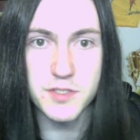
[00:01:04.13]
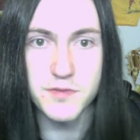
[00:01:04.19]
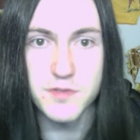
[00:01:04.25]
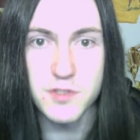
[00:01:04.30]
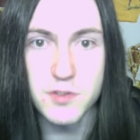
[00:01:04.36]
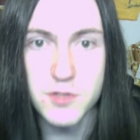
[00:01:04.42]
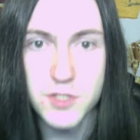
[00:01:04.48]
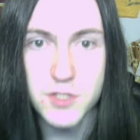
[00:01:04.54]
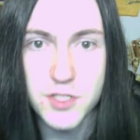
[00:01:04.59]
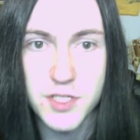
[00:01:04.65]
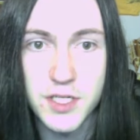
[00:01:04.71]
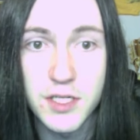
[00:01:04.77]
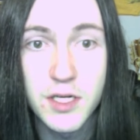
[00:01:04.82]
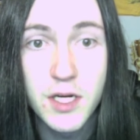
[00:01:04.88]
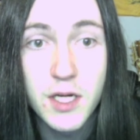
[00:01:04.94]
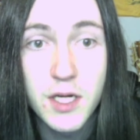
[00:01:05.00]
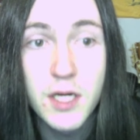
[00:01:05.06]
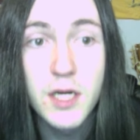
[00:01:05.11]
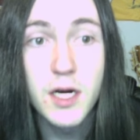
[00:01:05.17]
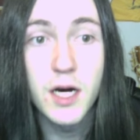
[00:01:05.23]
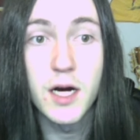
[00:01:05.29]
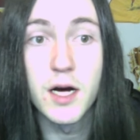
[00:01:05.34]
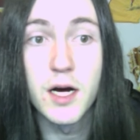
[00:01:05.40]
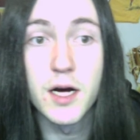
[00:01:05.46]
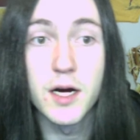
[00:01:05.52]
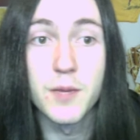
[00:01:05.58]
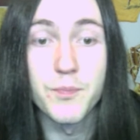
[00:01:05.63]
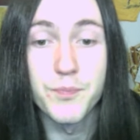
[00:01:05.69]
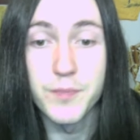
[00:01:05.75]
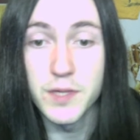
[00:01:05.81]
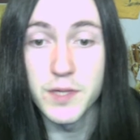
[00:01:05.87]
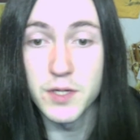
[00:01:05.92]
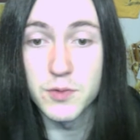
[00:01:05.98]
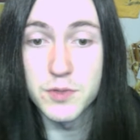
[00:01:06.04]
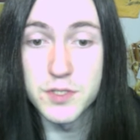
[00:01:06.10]
Sushi. Um,
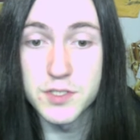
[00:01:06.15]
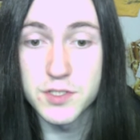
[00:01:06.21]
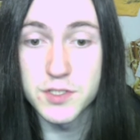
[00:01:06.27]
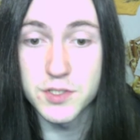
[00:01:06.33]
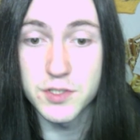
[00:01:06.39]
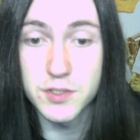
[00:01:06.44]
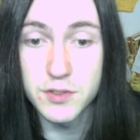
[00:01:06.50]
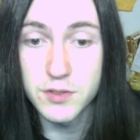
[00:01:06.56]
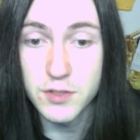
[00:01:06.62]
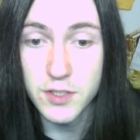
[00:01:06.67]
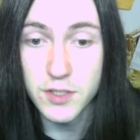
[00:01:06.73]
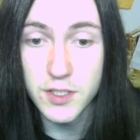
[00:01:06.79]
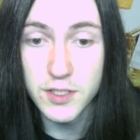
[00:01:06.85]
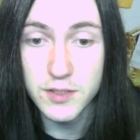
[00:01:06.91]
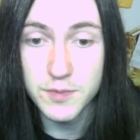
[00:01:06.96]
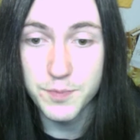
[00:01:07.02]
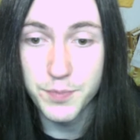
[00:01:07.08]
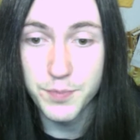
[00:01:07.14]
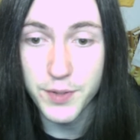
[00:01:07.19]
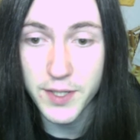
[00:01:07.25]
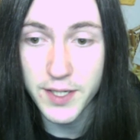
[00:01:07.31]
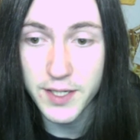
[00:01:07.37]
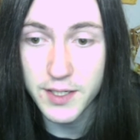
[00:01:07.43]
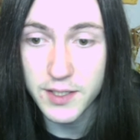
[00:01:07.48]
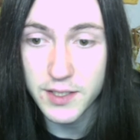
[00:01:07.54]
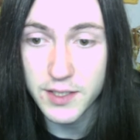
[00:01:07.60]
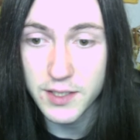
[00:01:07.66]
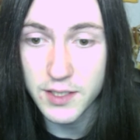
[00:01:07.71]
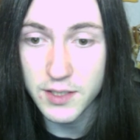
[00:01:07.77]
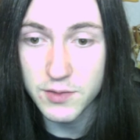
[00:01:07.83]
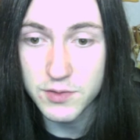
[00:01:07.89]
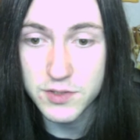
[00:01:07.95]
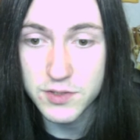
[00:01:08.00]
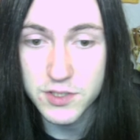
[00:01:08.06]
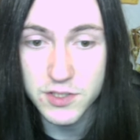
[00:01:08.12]
it was good, but it
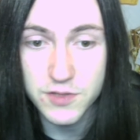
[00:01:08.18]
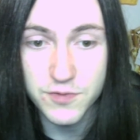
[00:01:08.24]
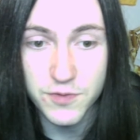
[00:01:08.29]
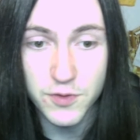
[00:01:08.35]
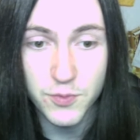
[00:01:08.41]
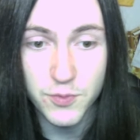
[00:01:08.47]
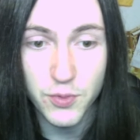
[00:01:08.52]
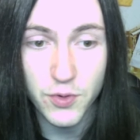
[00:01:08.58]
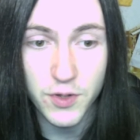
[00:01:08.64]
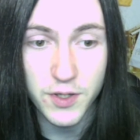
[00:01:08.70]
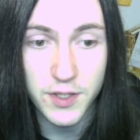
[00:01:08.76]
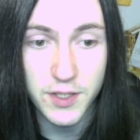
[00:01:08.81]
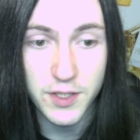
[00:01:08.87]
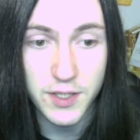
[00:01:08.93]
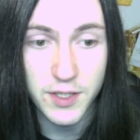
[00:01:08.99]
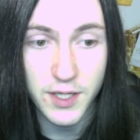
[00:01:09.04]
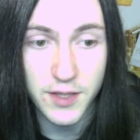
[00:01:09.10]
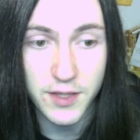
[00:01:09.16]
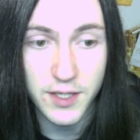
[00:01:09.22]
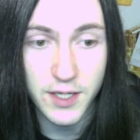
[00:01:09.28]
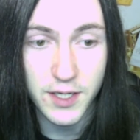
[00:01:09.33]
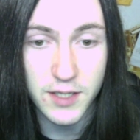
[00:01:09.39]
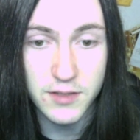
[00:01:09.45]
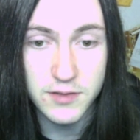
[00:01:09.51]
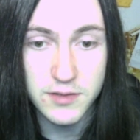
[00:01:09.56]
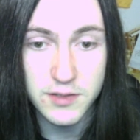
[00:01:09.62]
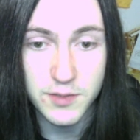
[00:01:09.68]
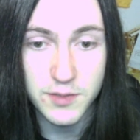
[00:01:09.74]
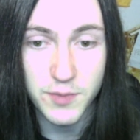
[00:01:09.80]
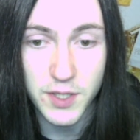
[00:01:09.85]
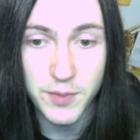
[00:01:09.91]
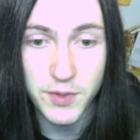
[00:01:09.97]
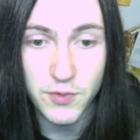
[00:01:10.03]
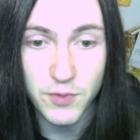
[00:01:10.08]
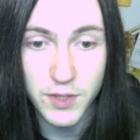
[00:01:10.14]
was just food porn and nothing else. It made
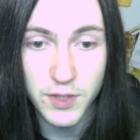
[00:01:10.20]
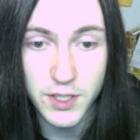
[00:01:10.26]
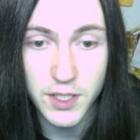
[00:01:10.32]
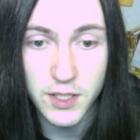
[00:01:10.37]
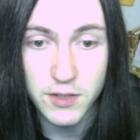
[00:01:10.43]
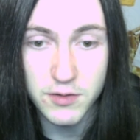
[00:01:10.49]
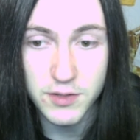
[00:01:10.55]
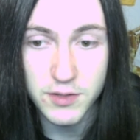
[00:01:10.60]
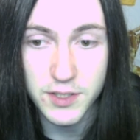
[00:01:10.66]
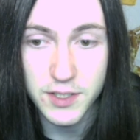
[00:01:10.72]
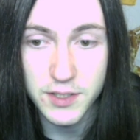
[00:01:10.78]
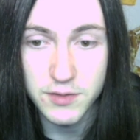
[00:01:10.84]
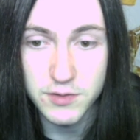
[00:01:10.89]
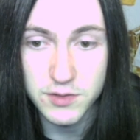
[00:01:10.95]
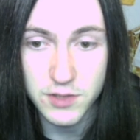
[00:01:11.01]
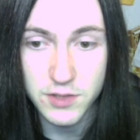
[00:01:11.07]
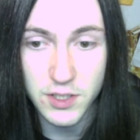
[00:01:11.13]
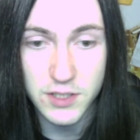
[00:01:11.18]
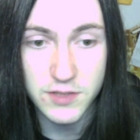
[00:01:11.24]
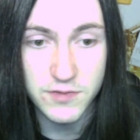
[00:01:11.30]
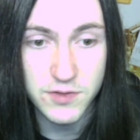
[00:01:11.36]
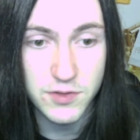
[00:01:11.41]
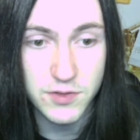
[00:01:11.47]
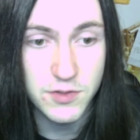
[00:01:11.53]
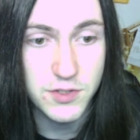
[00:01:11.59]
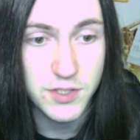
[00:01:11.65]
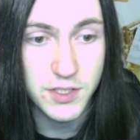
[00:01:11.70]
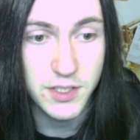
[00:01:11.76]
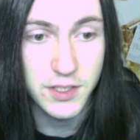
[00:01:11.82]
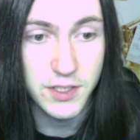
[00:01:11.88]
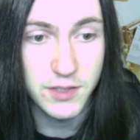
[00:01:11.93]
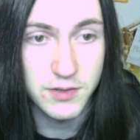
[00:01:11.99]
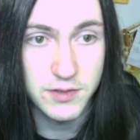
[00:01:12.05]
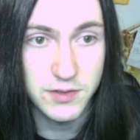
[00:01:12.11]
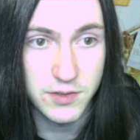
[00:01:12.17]
me really hungry. It was lots of sushi.
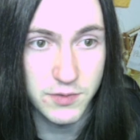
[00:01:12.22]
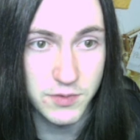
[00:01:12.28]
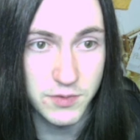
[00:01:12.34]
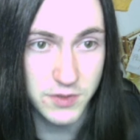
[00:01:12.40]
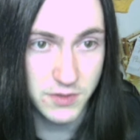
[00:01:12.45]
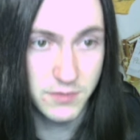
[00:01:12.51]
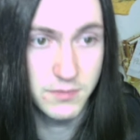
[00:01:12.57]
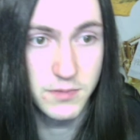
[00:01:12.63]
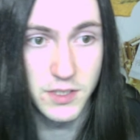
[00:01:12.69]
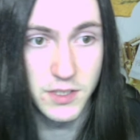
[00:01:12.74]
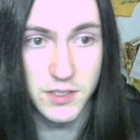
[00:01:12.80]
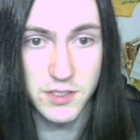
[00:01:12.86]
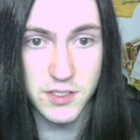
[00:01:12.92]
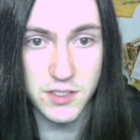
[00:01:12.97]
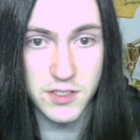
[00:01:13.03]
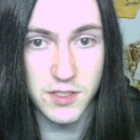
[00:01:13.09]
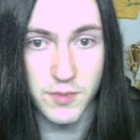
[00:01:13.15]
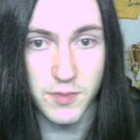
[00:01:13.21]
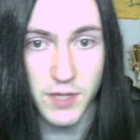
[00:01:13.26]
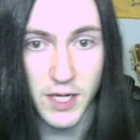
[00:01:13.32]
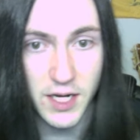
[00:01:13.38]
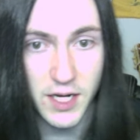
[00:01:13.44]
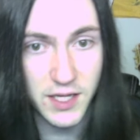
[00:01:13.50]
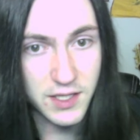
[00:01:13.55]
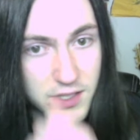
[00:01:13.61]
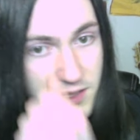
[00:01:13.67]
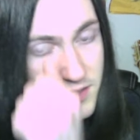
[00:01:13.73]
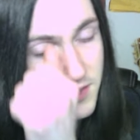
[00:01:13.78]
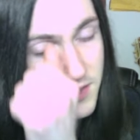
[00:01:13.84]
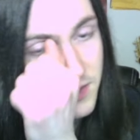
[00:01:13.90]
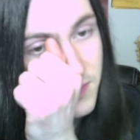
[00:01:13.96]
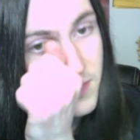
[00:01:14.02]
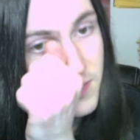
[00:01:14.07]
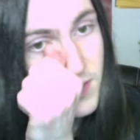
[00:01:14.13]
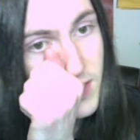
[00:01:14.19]
It's it was it's just some guy that's
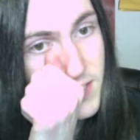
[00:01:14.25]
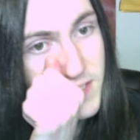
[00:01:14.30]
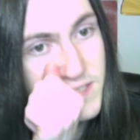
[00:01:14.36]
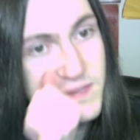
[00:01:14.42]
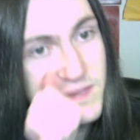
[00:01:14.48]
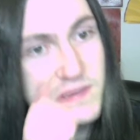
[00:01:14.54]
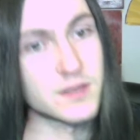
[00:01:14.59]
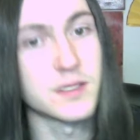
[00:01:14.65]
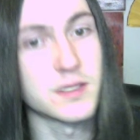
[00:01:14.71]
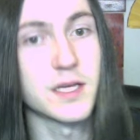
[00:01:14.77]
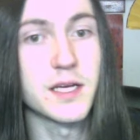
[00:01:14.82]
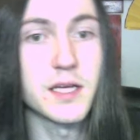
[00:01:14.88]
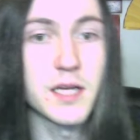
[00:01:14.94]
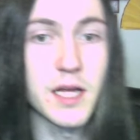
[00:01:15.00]
that's like an